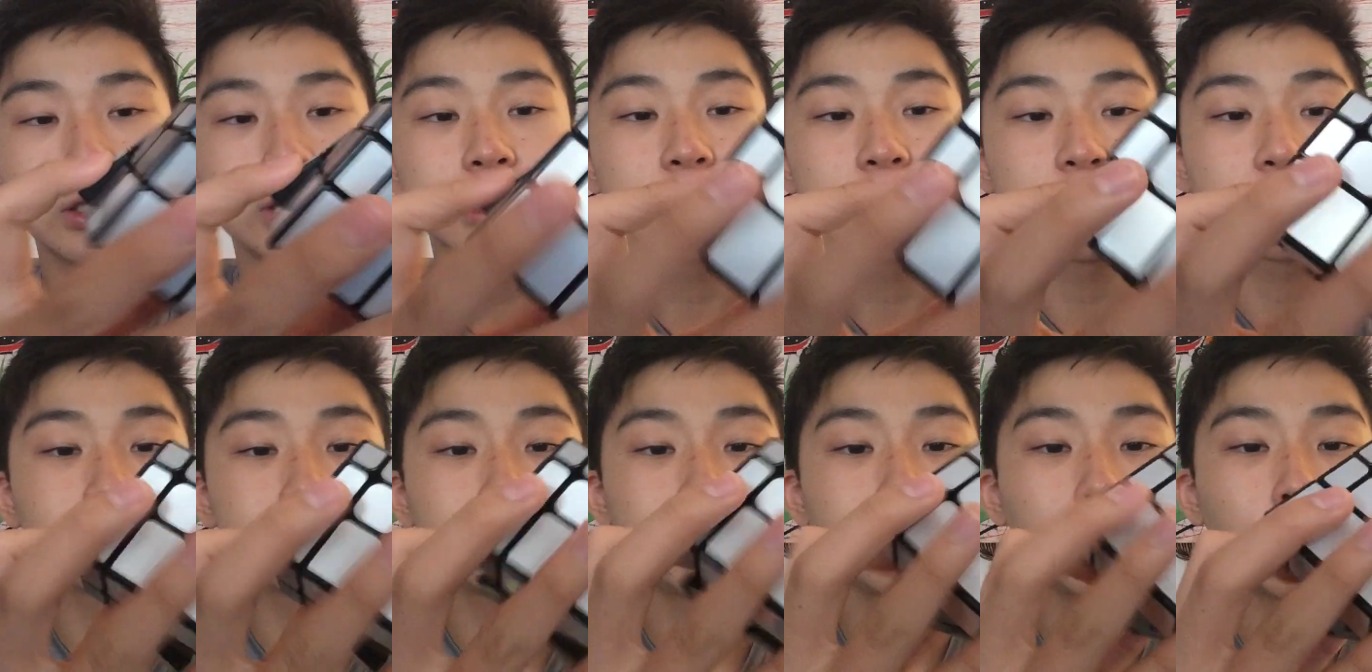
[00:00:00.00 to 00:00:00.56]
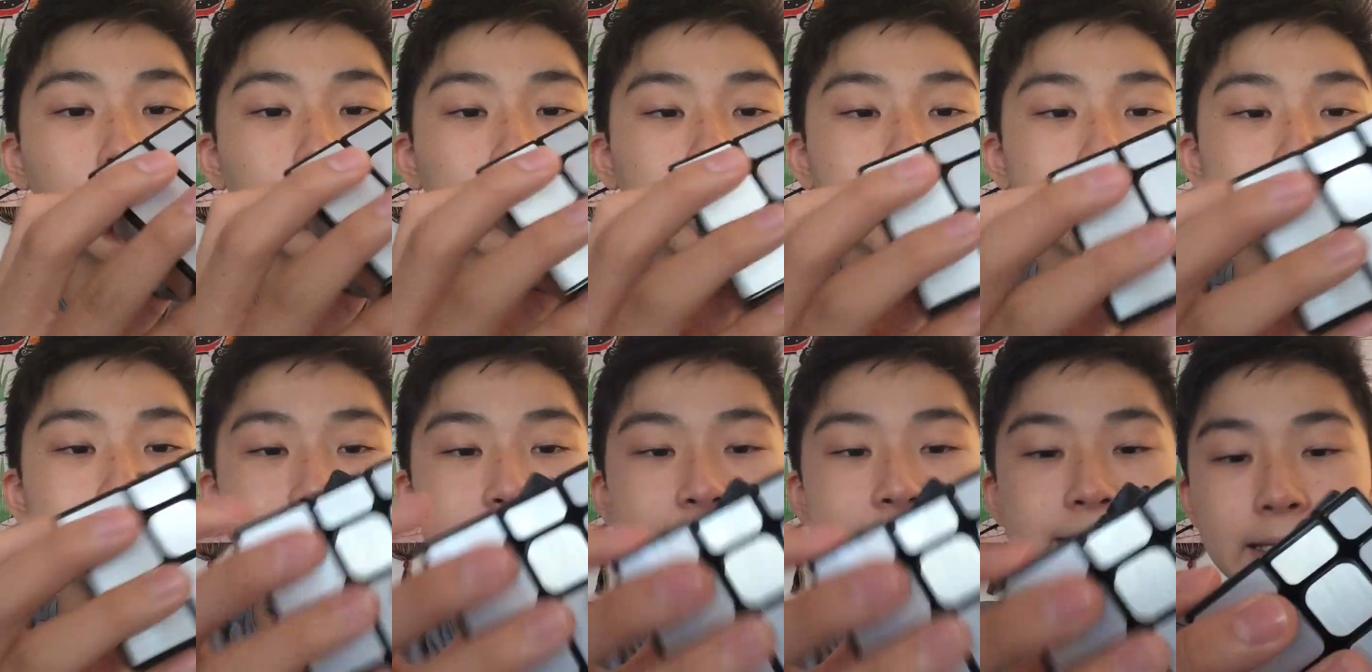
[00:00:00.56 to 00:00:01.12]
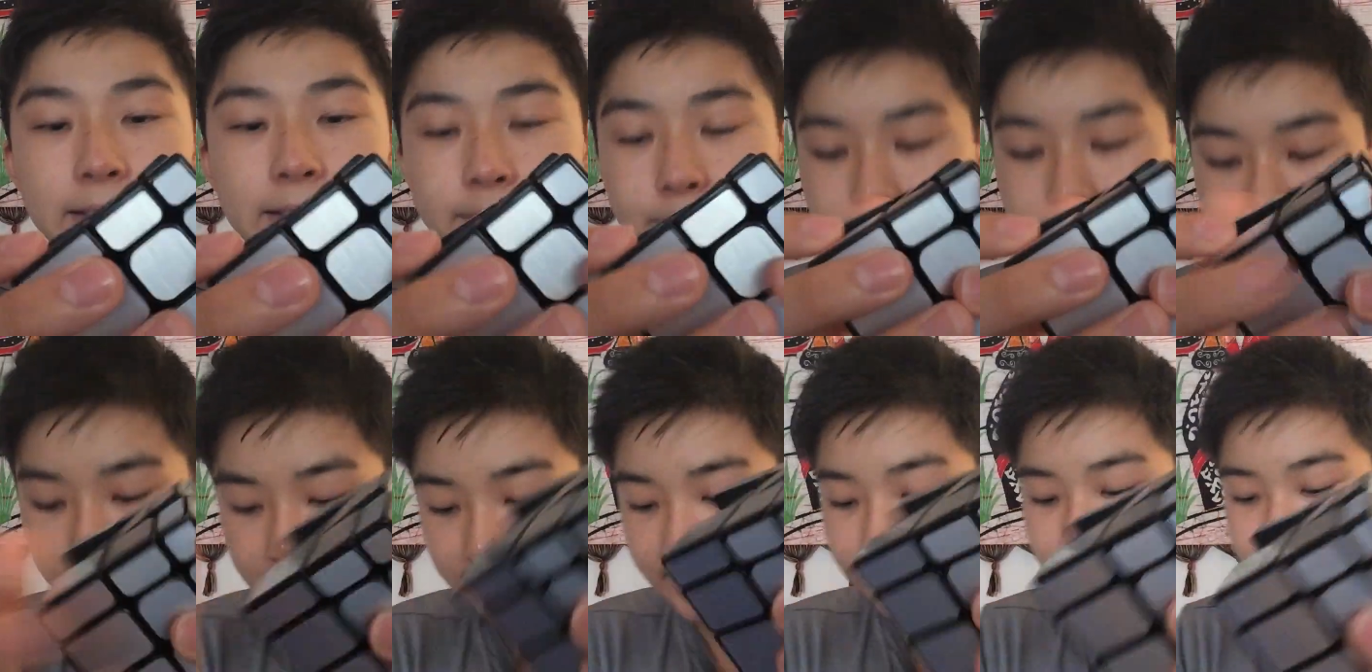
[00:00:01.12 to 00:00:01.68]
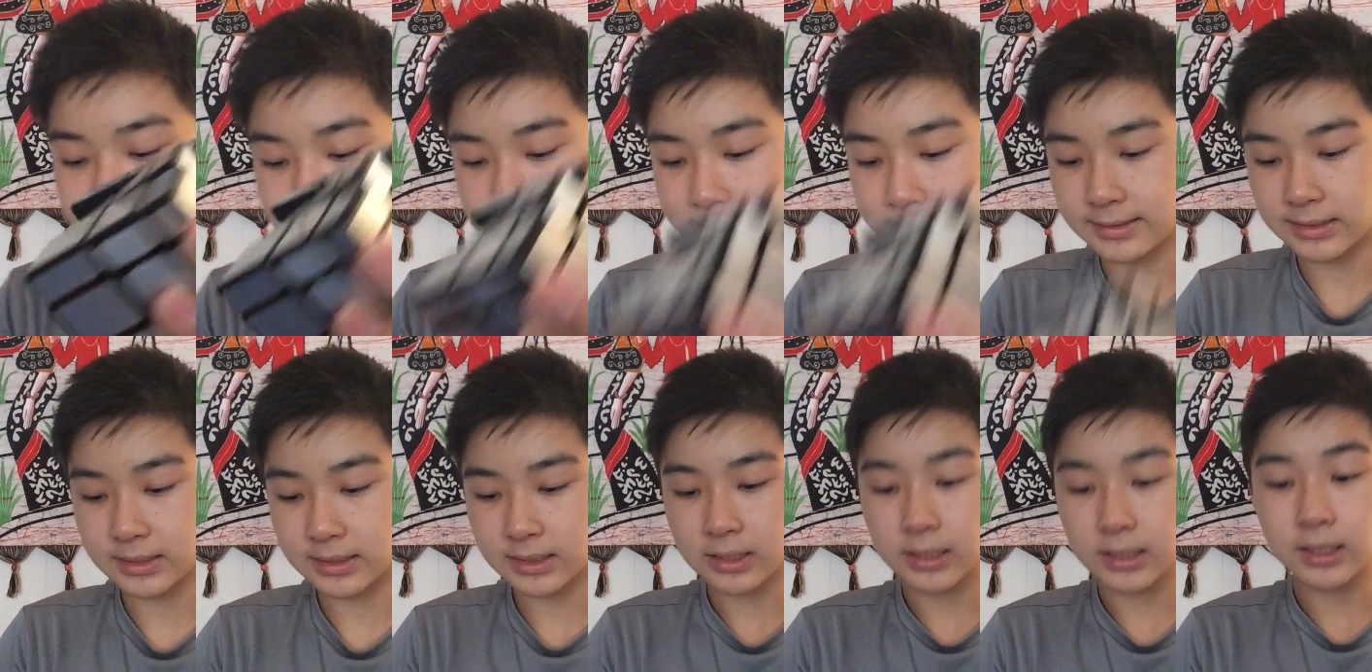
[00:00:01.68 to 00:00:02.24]
There's 4 of the same
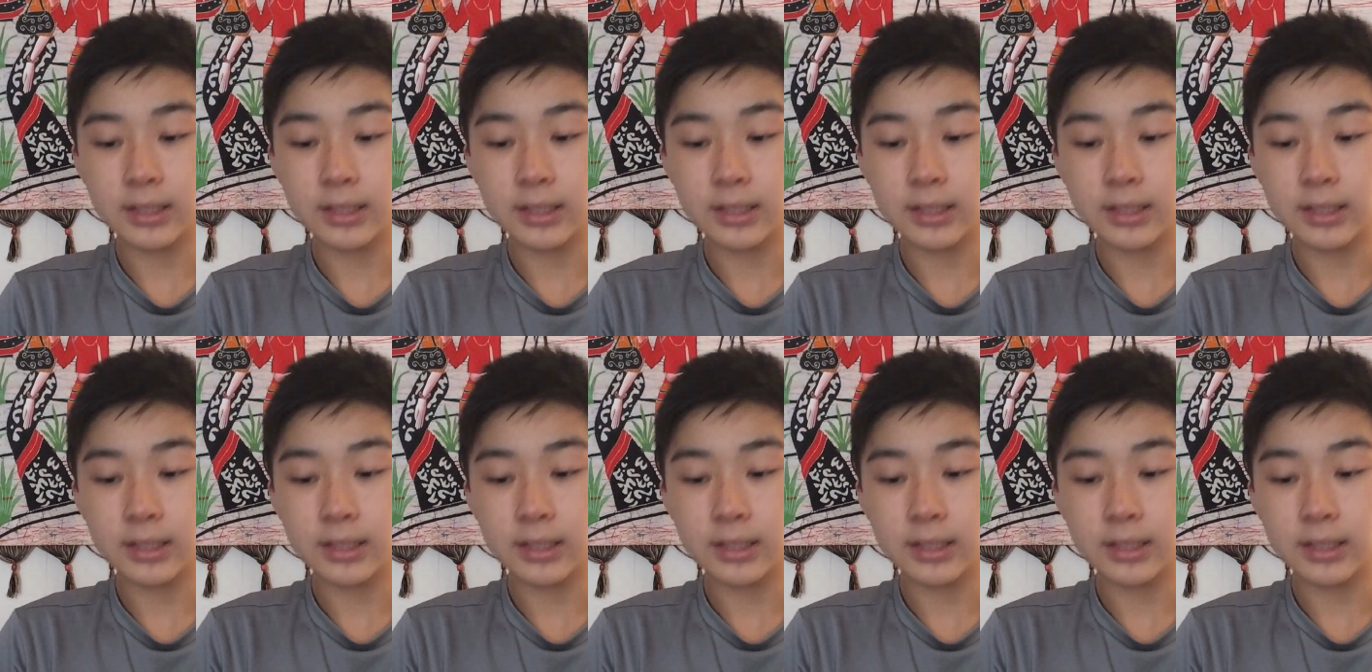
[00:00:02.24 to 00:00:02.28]
pieces.